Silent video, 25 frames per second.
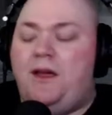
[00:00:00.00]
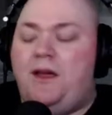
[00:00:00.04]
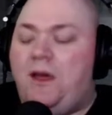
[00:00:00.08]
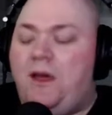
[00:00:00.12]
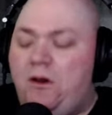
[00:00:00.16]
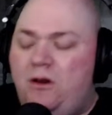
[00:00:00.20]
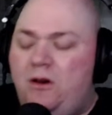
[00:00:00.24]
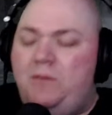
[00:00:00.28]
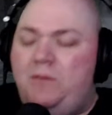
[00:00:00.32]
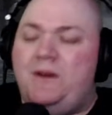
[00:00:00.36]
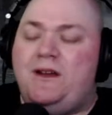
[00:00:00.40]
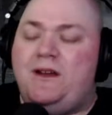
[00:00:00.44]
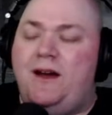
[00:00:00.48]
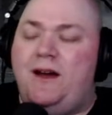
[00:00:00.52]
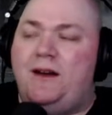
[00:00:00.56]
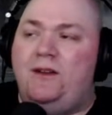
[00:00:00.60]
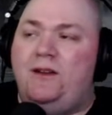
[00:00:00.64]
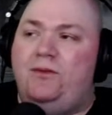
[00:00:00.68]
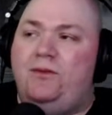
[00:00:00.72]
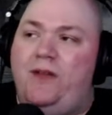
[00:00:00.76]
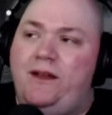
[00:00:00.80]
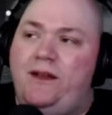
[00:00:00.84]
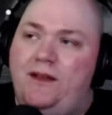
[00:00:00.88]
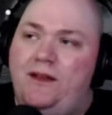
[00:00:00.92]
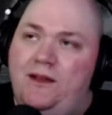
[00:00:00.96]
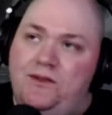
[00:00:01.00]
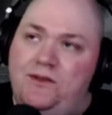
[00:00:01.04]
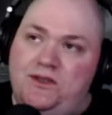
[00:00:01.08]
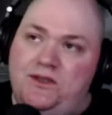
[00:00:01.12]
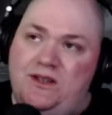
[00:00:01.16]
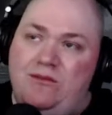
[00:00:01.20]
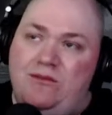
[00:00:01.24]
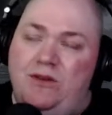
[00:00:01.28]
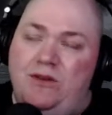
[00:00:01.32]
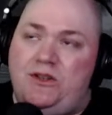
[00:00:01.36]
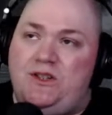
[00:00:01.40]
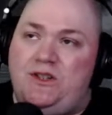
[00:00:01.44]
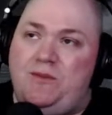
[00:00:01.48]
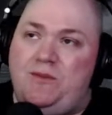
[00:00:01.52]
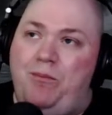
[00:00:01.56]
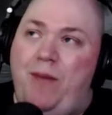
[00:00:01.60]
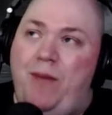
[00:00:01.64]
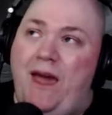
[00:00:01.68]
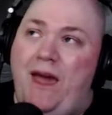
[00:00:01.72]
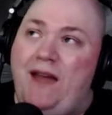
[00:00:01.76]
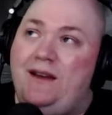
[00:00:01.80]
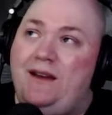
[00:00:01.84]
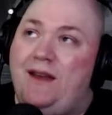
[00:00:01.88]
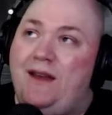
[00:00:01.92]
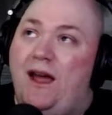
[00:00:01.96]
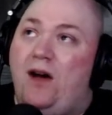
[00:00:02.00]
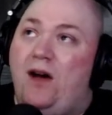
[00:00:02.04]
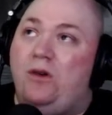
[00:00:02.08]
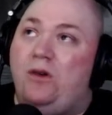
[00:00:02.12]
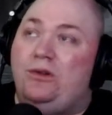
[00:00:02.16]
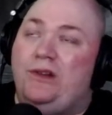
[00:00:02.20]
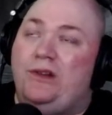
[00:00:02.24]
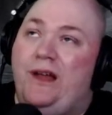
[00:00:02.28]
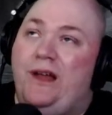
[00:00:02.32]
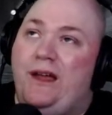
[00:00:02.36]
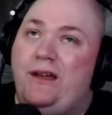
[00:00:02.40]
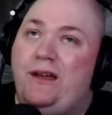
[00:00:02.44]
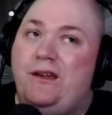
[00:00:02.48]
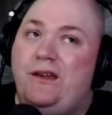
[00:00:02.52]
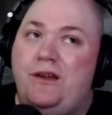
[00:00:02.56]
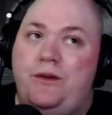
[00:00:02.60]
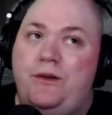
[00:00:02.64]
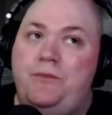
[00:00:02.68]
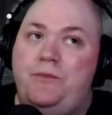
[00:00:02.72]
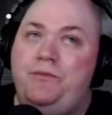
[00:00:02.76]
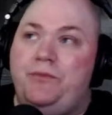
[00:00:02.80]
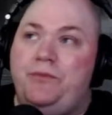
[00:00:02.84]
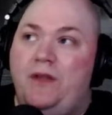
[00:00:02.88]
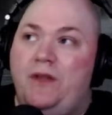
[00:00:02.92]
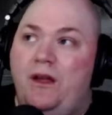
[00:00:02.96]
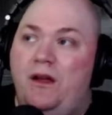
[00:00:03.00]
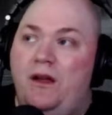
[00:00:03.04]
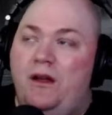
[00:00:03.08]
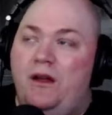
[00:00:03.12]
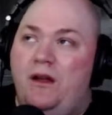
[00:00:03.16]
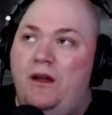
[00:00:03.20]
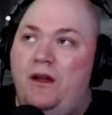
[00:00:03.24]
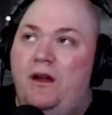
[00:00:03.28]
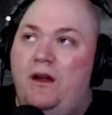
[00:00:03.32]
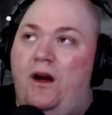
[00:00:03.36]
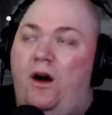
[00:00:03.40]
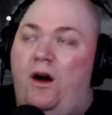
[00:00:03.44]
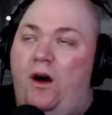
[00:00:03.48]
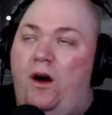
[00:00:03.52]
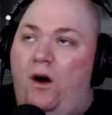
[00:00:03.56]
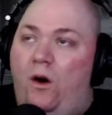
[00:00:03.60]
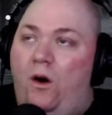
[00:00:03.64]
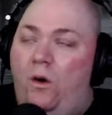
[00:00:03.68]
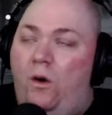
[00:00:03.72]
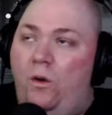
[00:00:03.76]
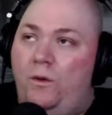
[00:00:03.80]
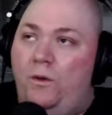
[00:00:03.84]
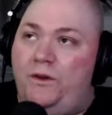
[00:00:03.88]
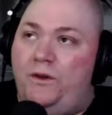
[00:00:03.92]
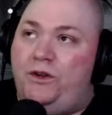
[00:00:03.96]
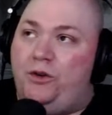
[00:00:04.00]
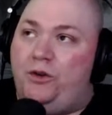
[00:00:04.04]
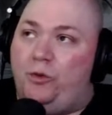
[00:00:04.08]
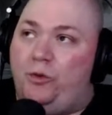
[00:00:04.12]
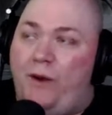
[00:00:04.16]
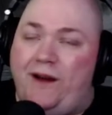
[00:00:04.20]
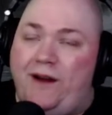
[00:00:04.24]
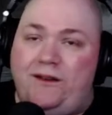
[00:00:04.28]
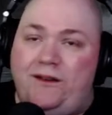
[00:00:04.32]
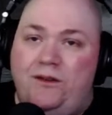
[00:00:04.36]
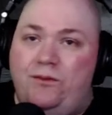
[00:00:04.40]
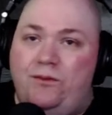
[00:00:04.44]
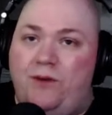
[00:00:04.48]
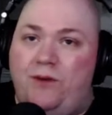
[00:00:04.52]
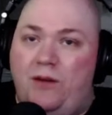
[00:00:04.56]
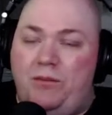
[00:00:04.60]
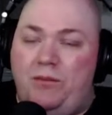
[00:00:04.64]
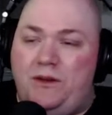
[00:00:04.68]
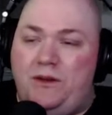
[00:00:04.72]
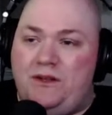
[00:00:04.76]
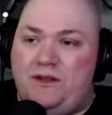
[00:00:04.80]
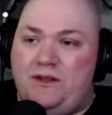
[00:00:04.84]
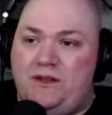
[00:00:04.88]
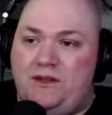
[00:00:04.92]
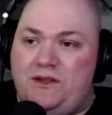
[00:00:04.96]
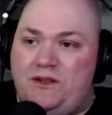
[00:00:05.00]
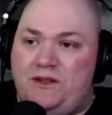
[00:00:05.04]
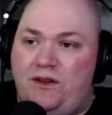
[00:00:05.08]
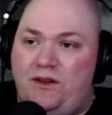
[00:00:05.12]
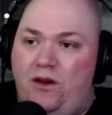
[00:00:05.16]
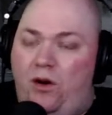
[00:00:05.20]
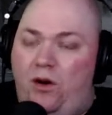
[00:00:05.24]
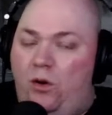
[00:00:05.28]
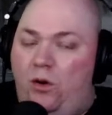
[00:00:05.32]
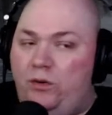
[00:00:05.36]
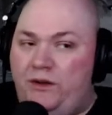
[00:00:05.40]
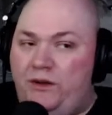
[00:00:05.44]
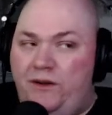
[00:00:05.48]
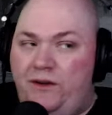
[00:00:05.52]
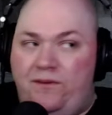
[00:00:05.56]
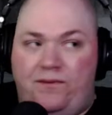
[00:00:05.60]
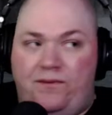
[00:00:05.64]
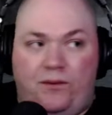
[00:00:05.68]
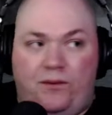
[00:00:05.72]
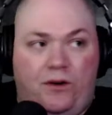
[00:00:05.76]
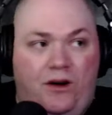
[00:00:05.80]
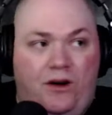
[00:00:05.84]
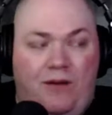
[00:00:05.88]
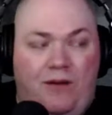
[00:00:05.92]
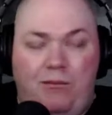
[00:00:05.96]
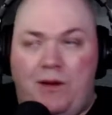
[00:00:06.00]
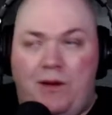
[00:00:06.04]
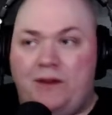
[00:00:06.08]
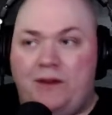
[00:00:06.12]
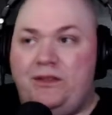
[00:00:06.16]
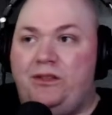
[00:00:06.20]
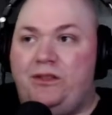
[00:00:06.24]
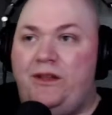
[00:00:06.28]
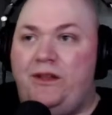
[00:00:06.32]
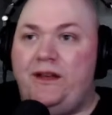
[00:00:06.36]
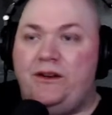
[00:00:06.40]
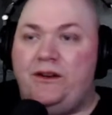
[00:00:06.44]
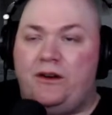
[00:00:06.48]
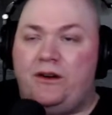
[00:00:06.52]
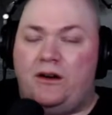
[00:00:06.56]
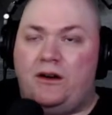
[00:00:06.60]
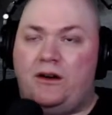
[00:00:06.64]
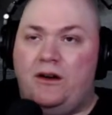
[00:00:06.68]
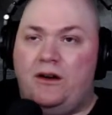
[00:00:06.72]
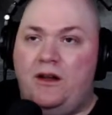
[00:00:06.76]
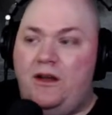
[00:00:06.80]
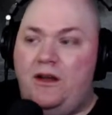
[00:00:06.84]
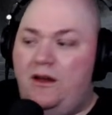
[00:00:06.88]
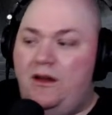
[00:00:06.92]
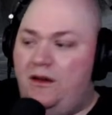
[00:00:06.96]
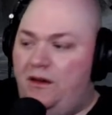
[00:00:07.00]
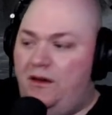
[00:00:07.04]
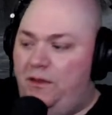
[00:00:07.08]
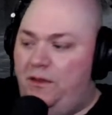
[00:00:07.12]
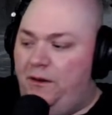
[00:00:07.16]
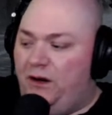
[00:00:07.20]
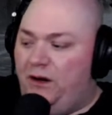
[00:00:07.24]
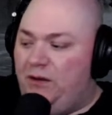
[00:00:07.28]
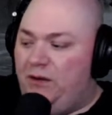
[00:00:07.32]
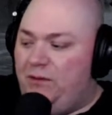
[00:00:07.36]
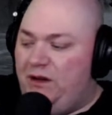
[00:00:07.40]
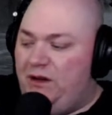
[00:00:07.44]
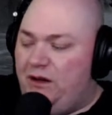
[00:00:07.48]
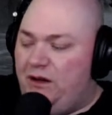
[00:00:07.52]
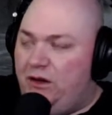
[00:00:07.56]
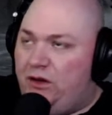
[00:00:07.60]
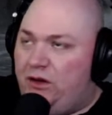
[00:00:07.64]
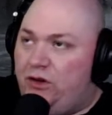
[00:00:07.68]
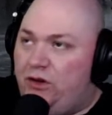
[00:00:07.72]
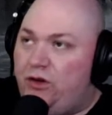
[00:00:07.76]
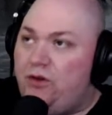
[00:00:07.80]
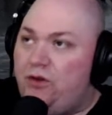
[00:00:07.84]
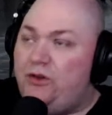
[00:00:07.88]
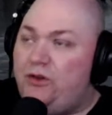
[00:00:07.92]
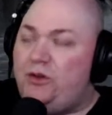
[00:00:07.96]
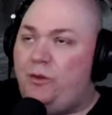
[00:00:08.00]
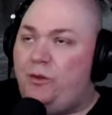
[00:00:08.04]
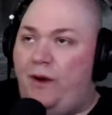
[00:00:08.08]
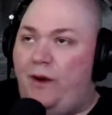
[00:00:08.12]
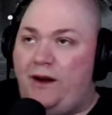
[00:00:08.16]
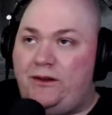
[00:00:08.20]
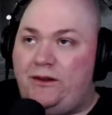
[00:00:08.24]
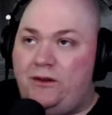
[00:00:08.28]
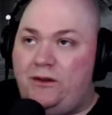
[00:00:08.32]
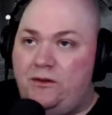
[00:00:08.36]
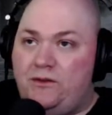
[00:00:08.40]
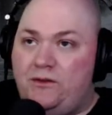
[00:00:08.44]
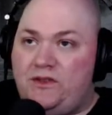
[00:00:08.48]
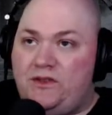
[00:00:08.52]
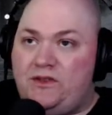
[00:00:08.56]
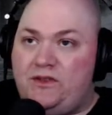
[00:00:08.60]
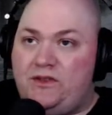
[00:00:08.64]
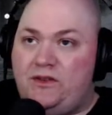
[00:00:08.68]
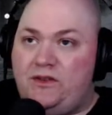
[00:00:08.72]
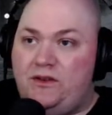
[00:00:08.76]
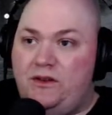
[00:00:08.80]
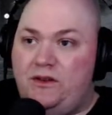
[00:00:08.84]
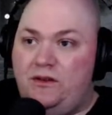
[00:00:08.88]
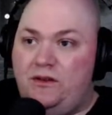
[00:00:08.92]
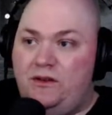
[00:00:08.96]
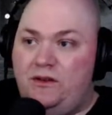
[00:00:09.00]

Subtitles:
It would be kind of like if someone just banged out like all the directive weapons, only for a month later there to be new directives,